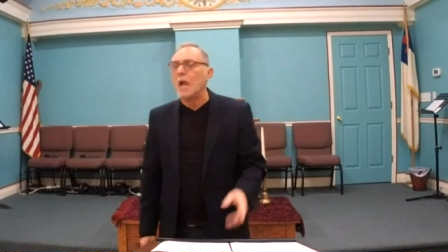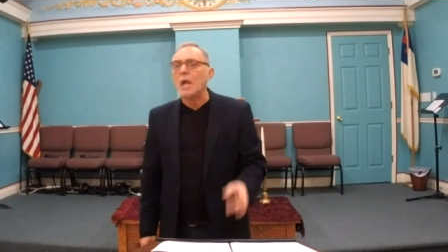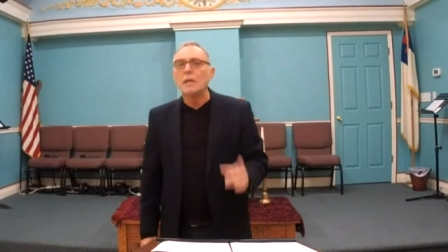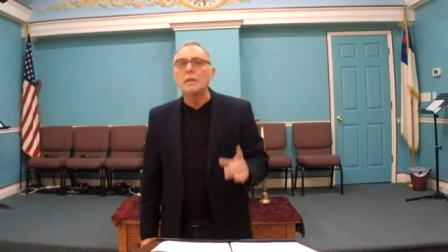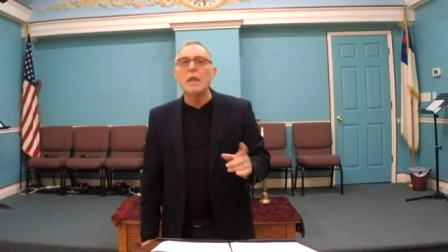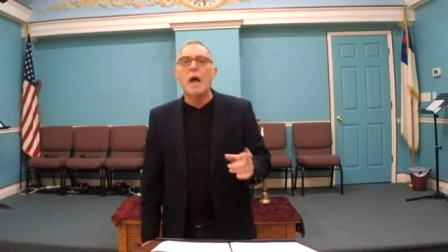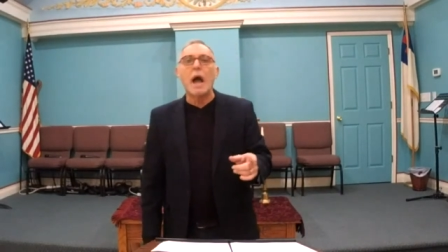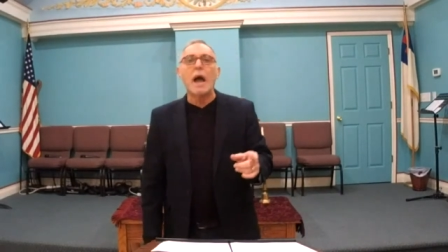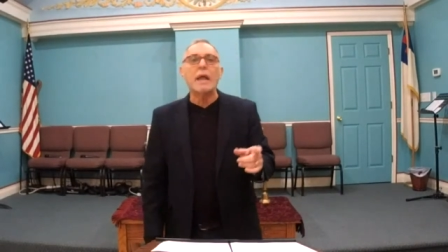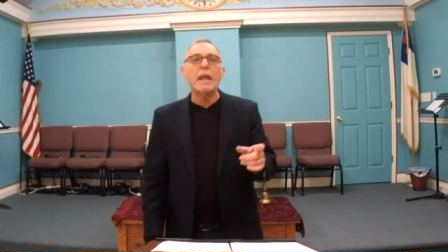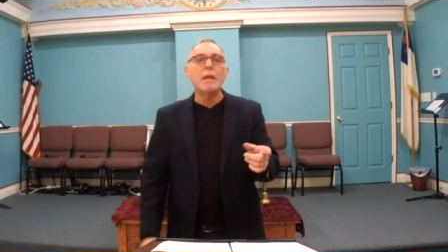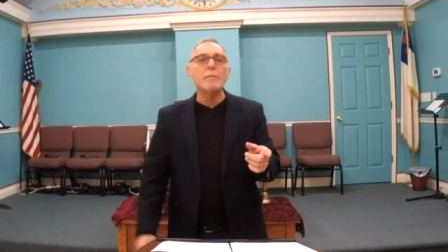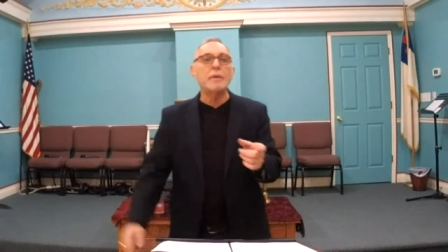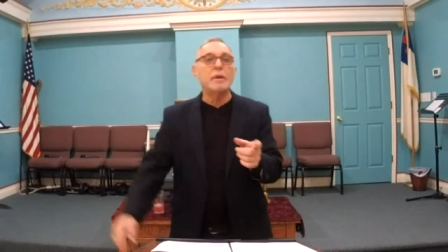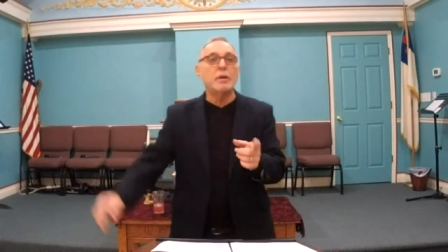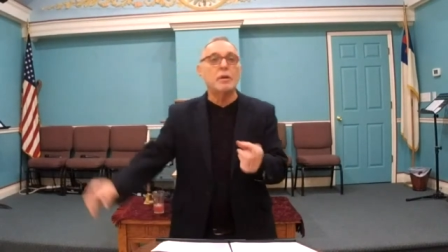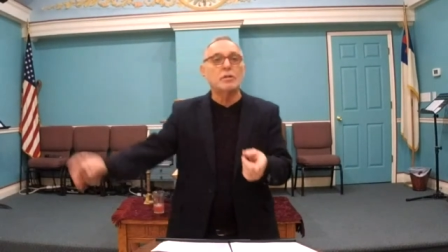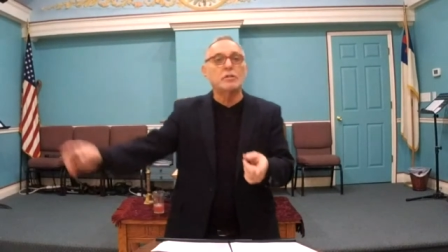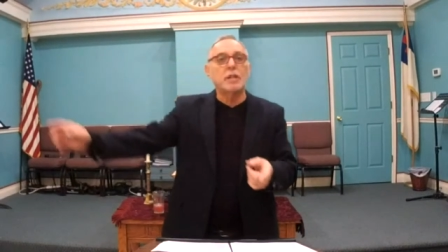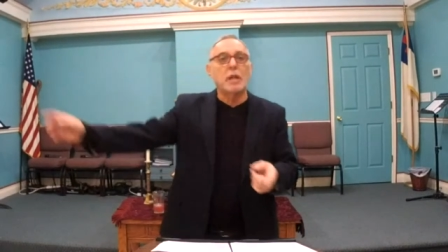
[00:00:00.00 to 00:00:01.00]
Lying
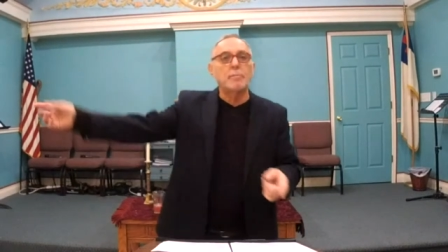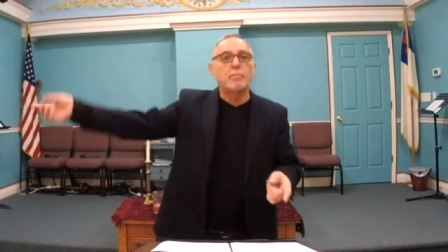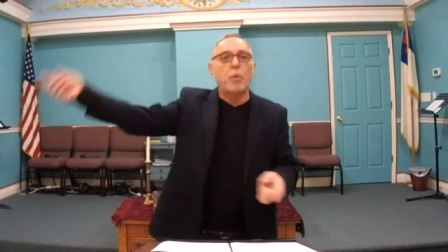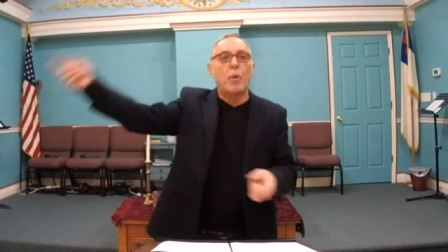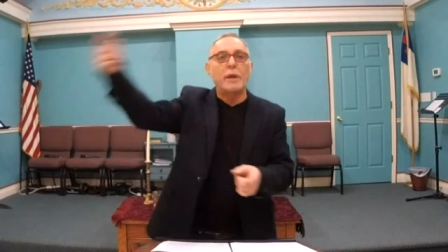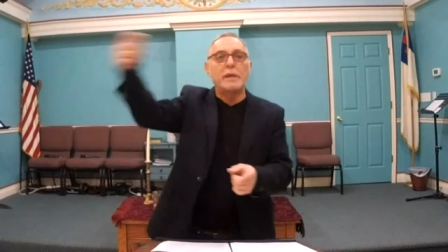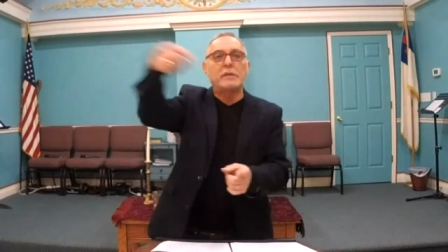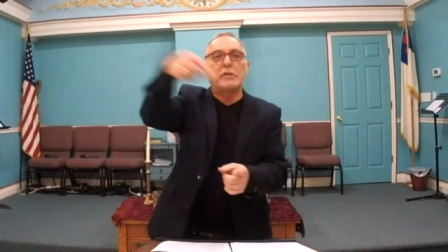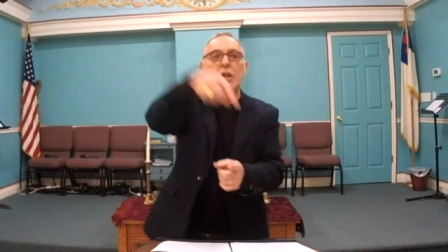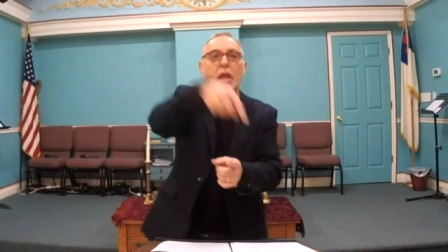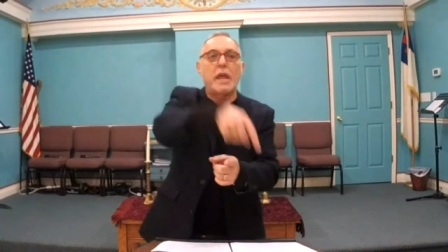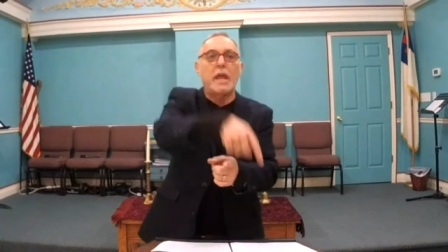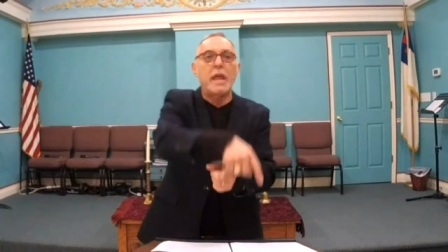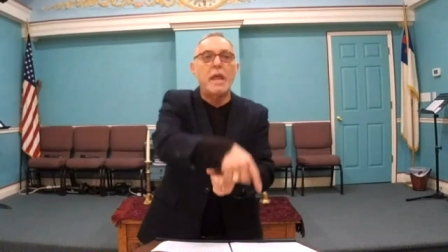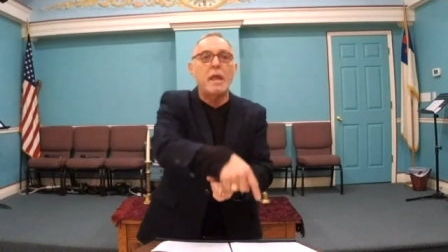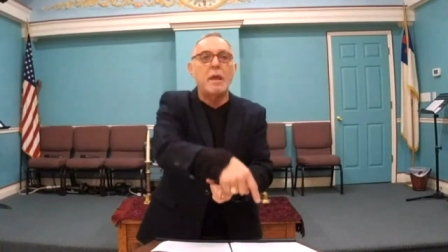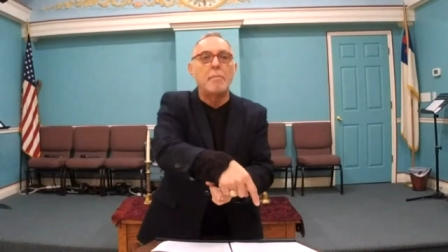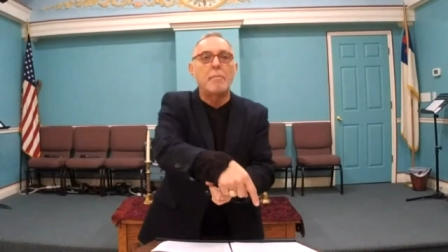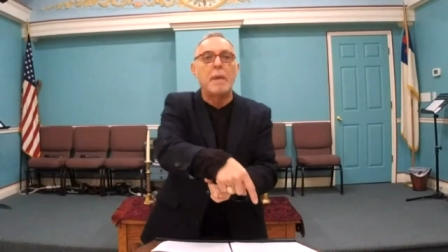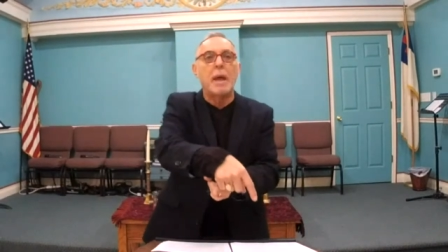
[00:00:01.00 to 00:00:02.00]
because they point to
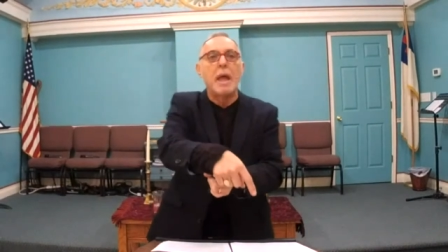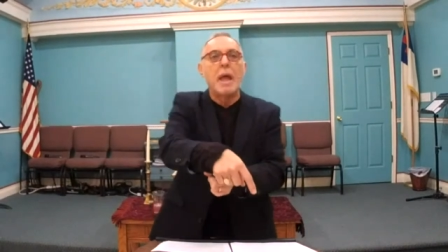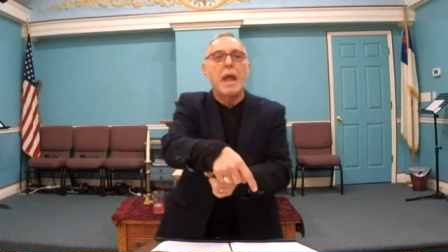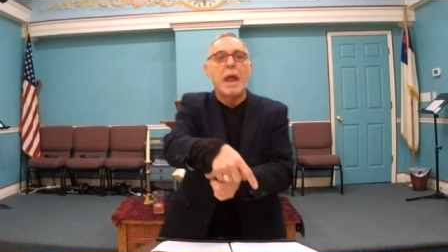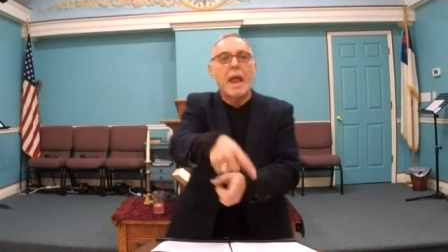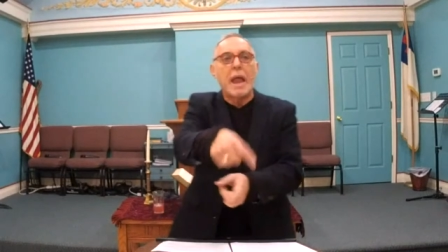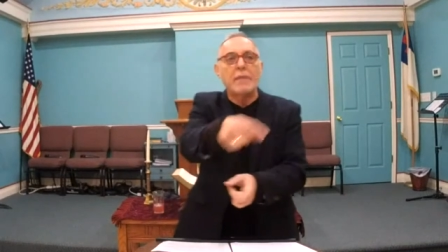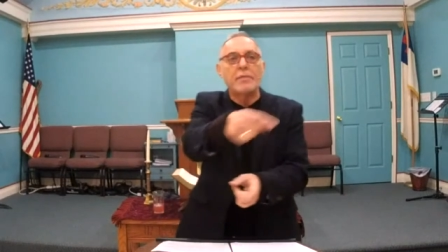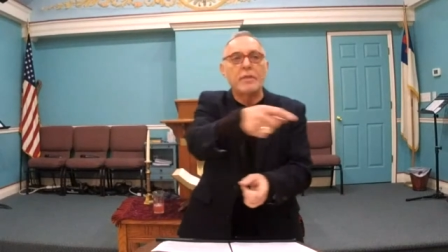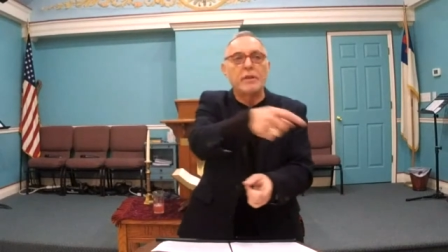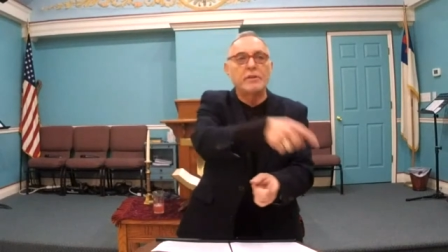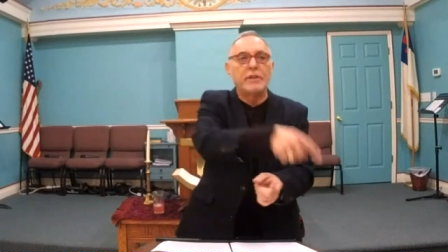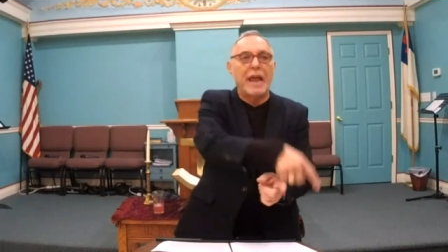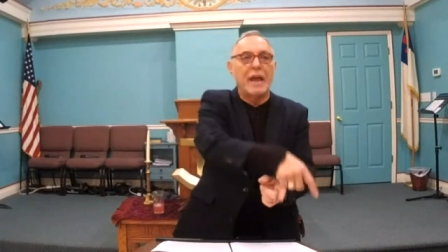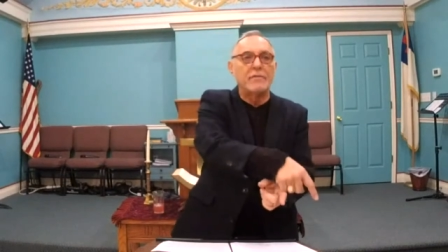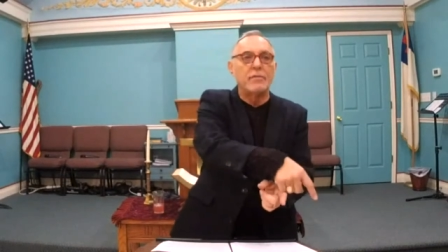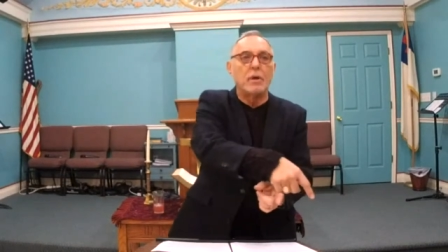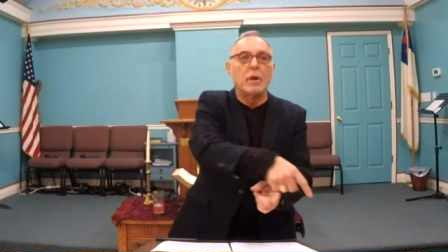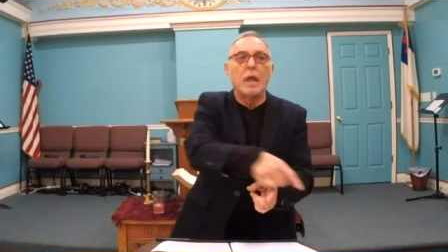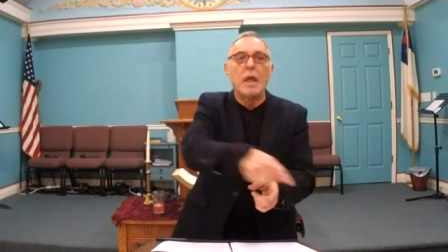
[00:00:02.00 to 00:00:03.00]
him and the
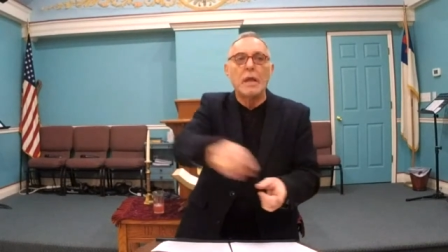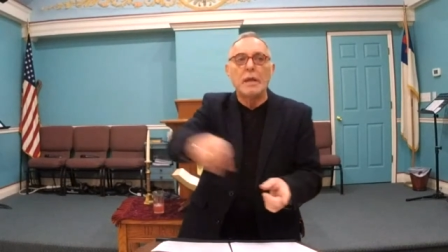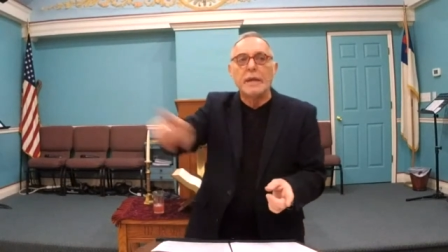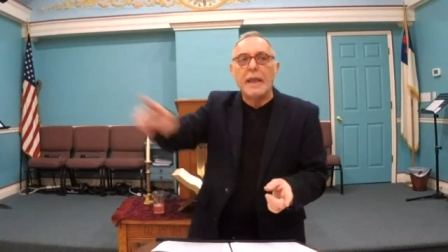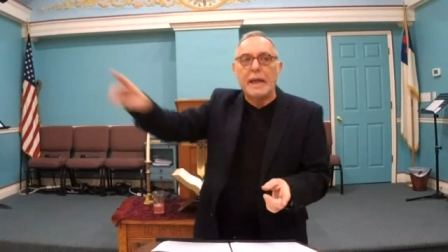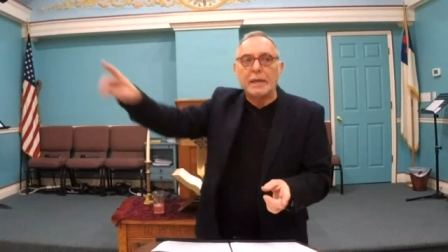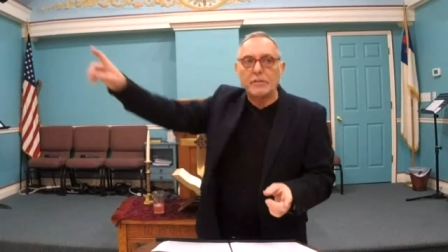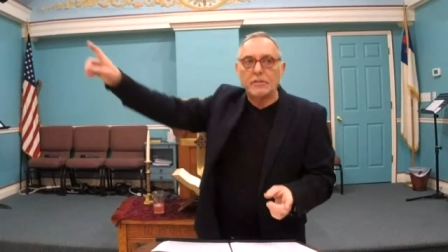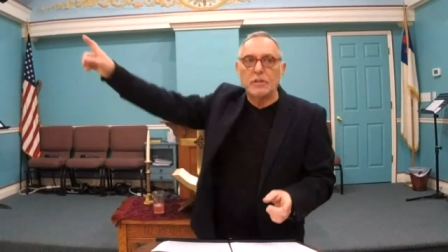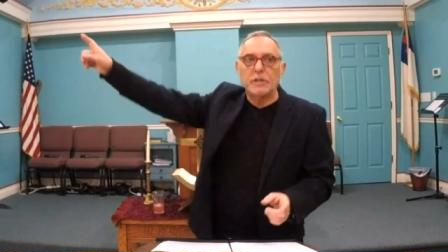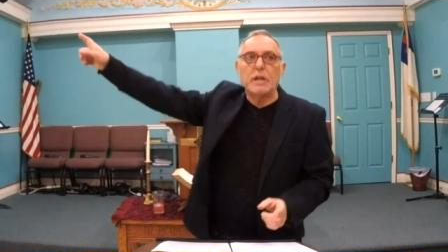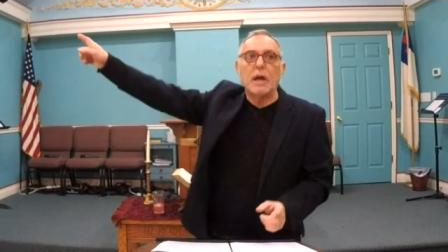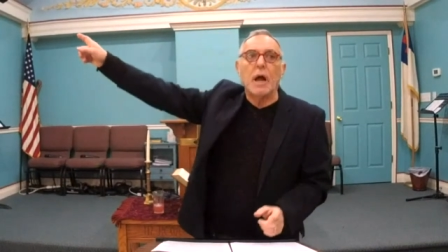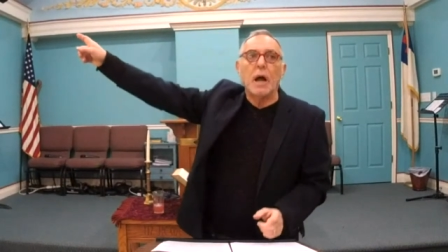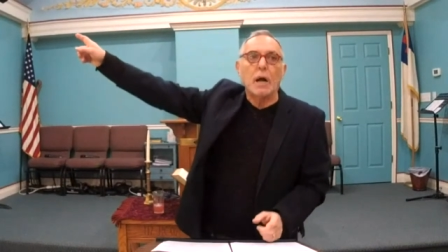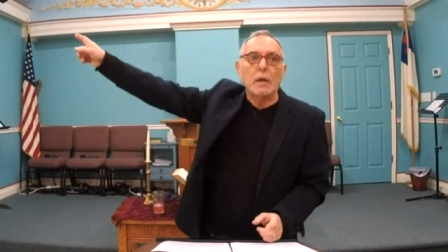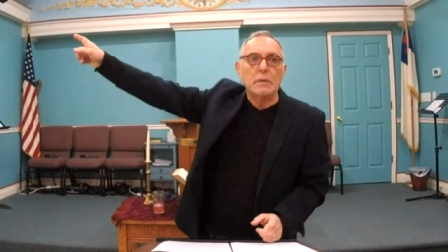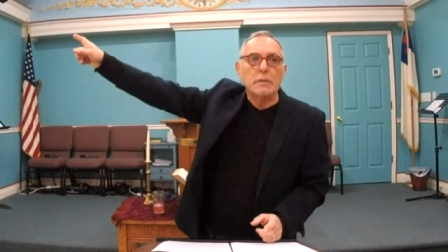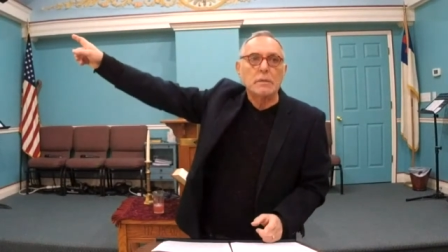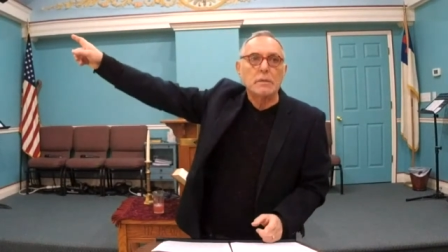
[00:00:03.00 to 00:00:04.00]
devil, not to
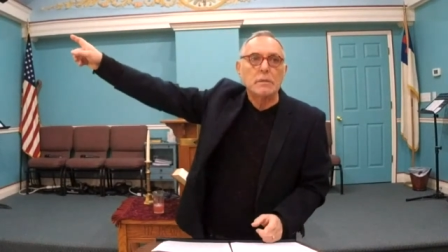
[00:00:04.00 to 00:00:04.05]
God.